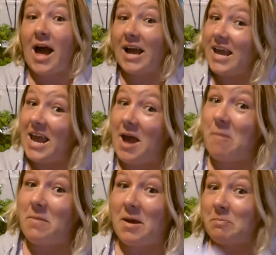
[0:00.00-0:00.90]
I
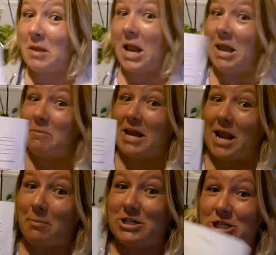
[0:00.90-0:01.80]
am. Let me
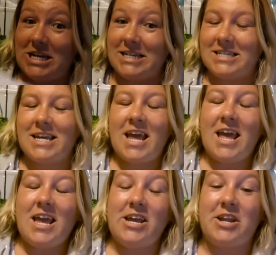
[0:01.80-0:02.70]
get out my sheet.
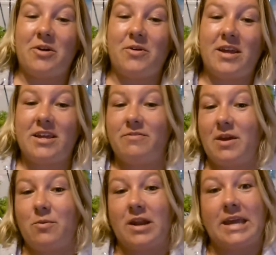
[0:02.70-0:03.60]
You know, if
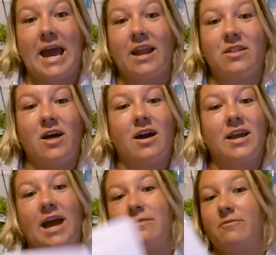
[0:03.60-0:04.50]
they want a
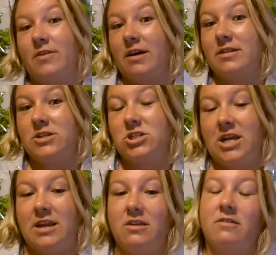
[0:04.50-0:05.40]
catalog, have them fill out this
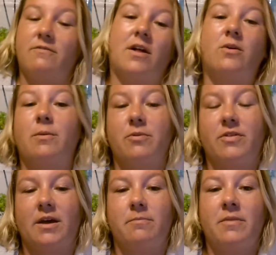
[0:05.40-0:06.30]
sheet and you can follow up
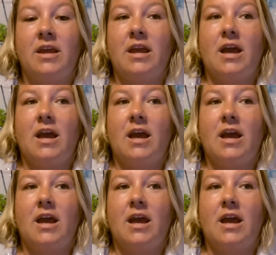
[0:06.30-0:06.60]
with them.